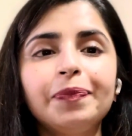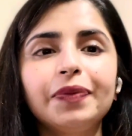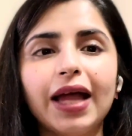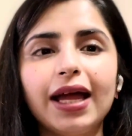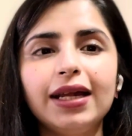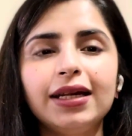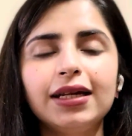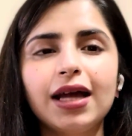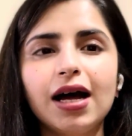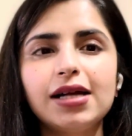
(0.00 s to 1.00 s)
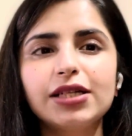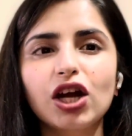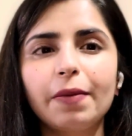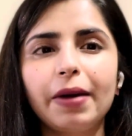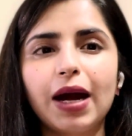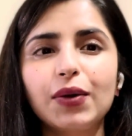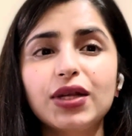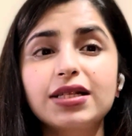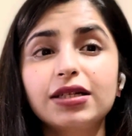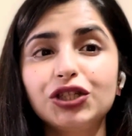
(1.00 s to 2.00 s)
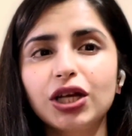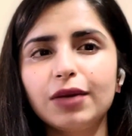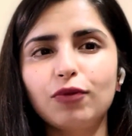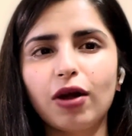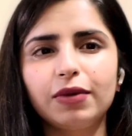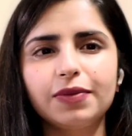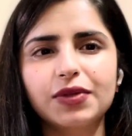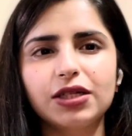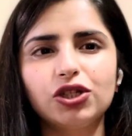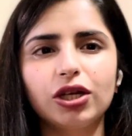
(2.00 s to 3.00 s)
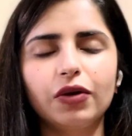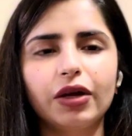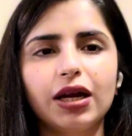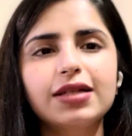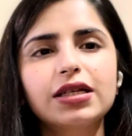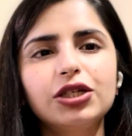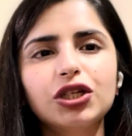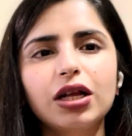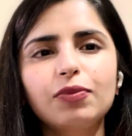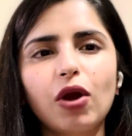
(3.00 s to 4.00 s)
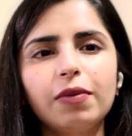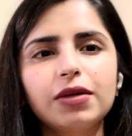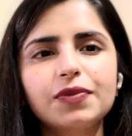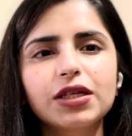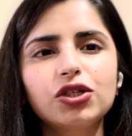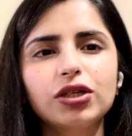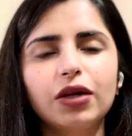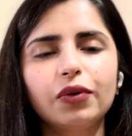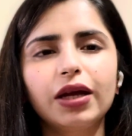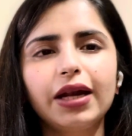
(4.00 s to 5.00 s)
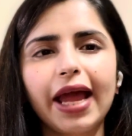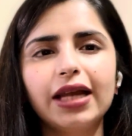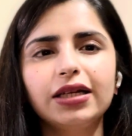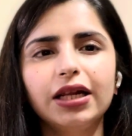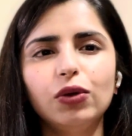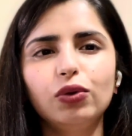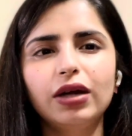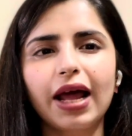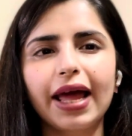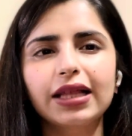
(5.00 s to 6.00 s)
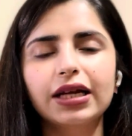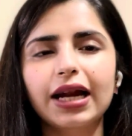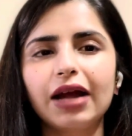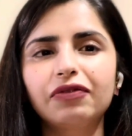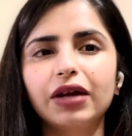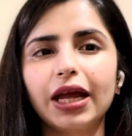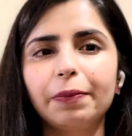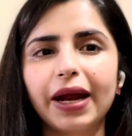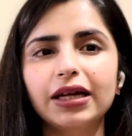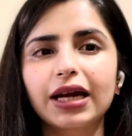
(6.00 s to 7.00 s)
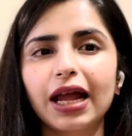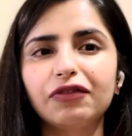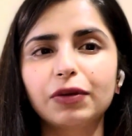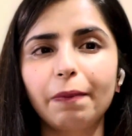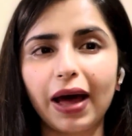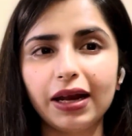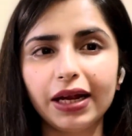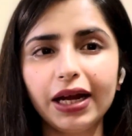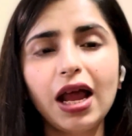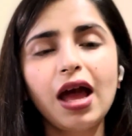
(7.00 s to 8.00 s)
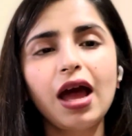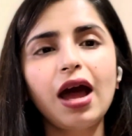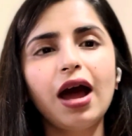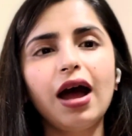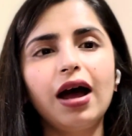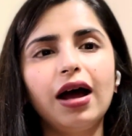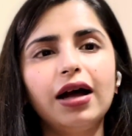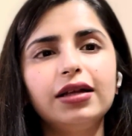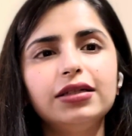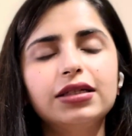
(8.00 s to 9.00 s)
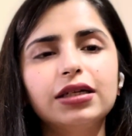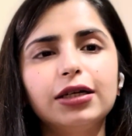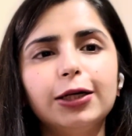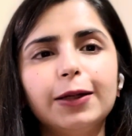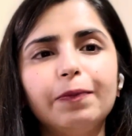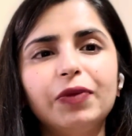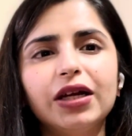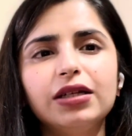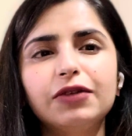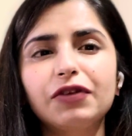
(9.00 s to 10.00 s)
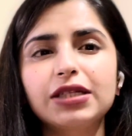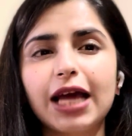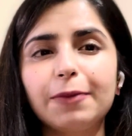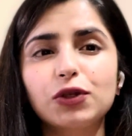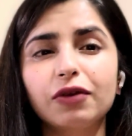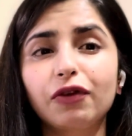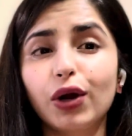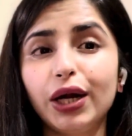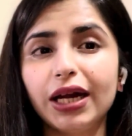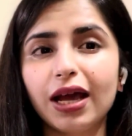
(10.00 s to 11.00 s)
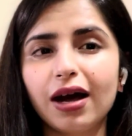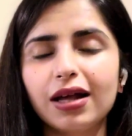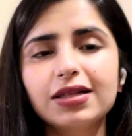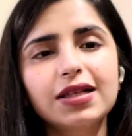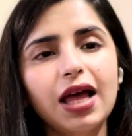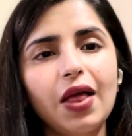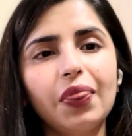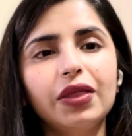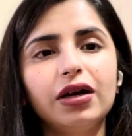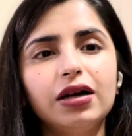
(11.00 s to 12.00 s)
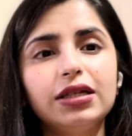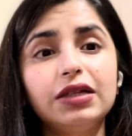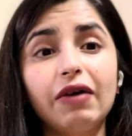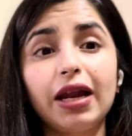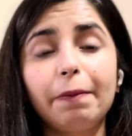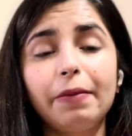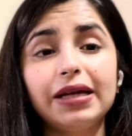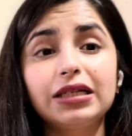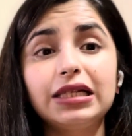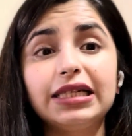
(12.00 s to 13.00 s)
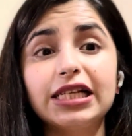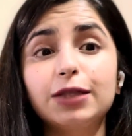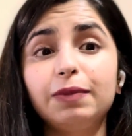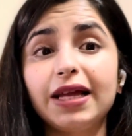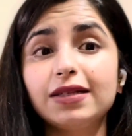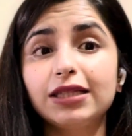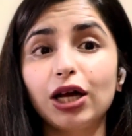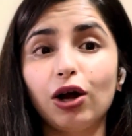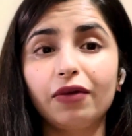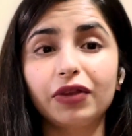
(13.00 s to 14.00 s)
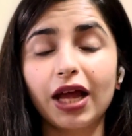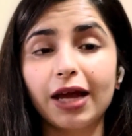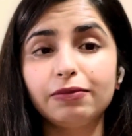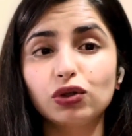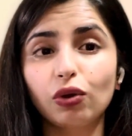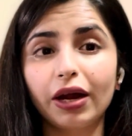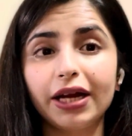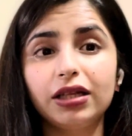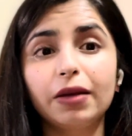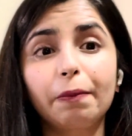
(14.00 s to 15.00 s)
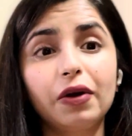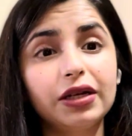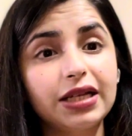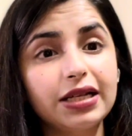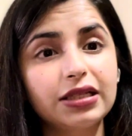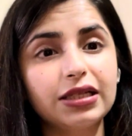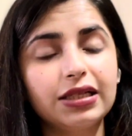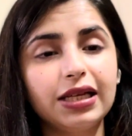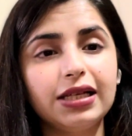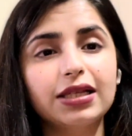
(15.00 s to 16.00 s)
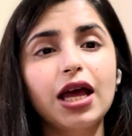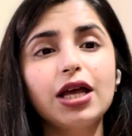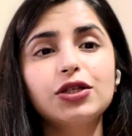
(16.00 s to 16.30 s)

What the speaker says: Then talk about the surgical problems in children. Surgical problems in children include like the cleft lip and cleft palate, and the different types of hernias, the developmental dysplasia of the hip joint, the Perthes disease.